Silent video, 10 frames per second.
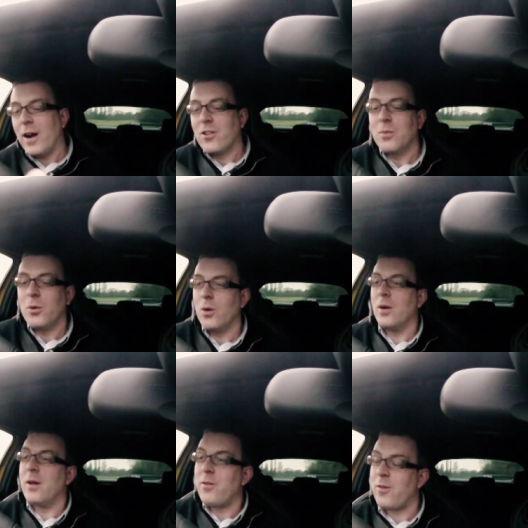a
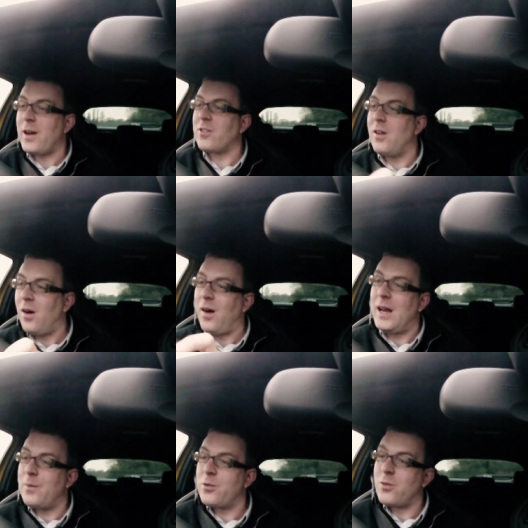fraction
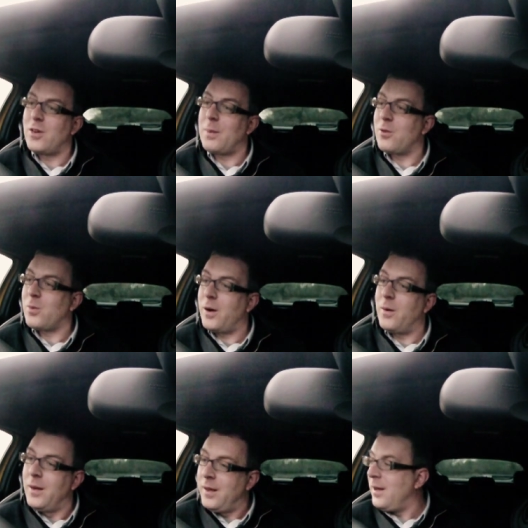higher levels of grip as
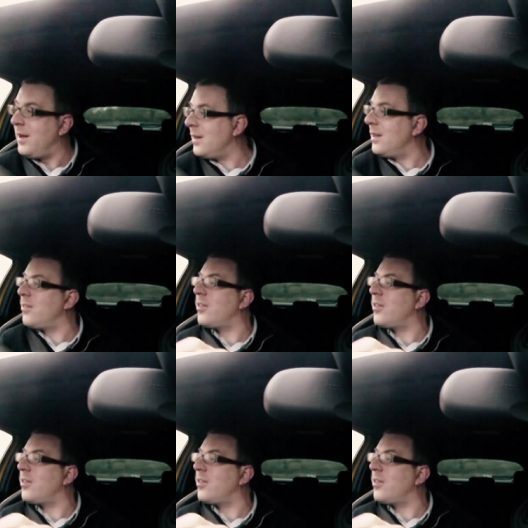well in